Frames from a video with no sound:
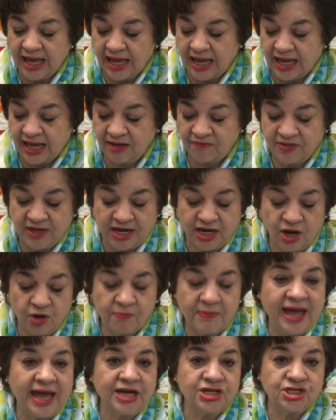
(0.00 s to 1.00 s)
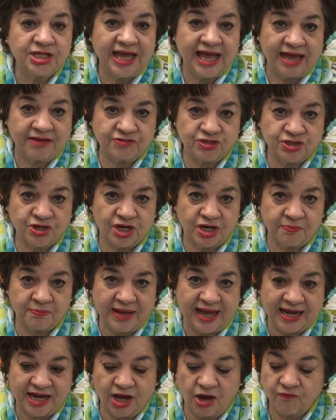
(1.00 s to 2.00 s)
If they don't match, they have to turn them
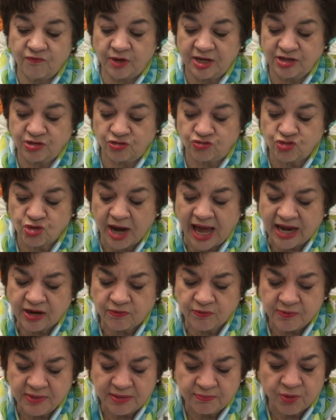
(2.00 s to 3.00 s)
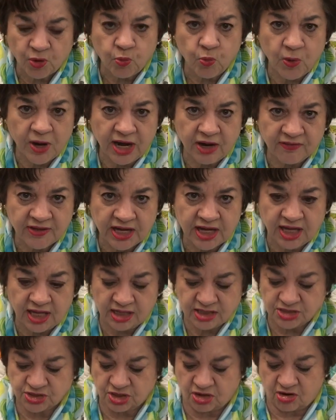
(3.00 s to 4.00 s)
back over. And you try to remember where the
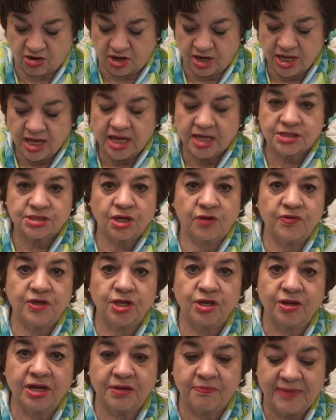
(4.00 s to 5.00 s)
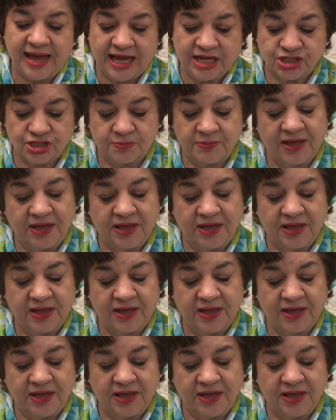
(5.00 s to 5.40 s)
colors are so that you can match them.